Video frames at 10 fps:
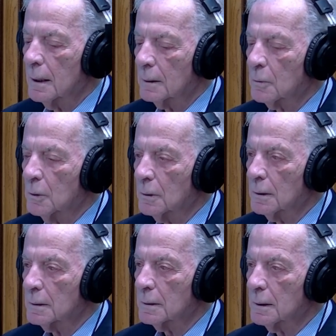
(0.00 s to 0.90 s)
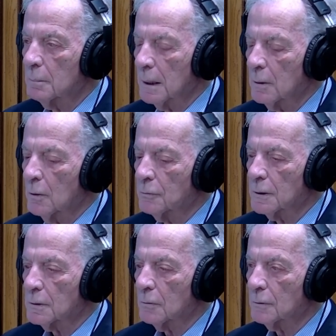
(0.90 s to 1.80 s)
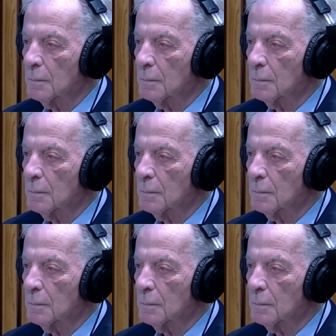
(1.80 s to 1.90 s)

headquarters, the main office of